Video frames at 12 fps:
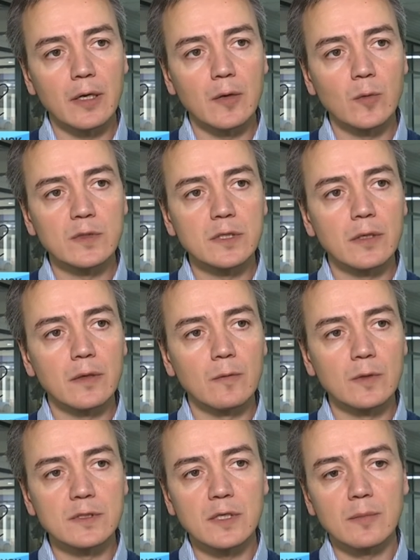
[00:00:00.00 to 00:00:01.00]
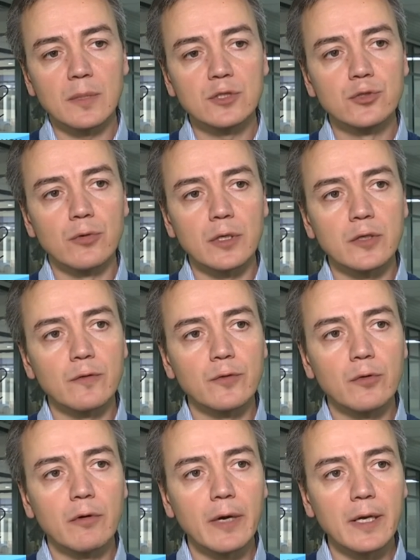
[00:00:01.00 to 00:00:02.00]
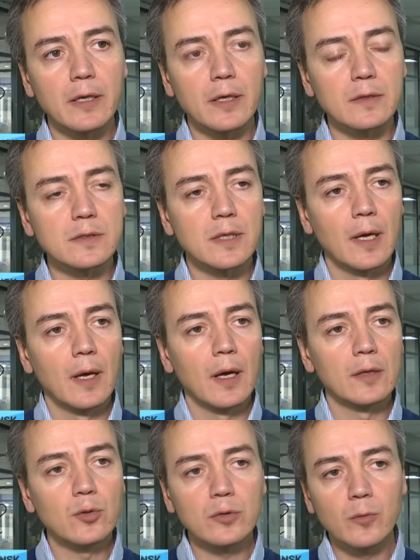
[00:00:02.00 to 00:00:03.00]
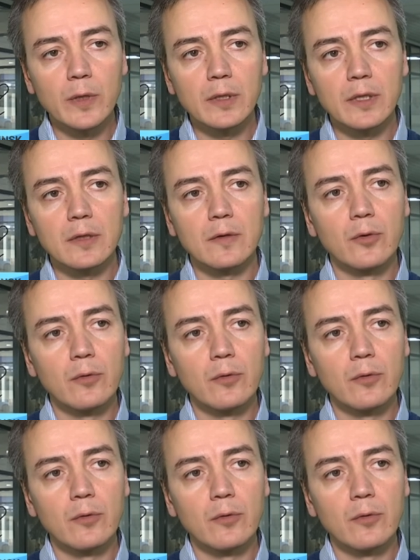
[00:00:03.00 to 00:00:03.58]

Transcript: with the majority of Ukrainians not willing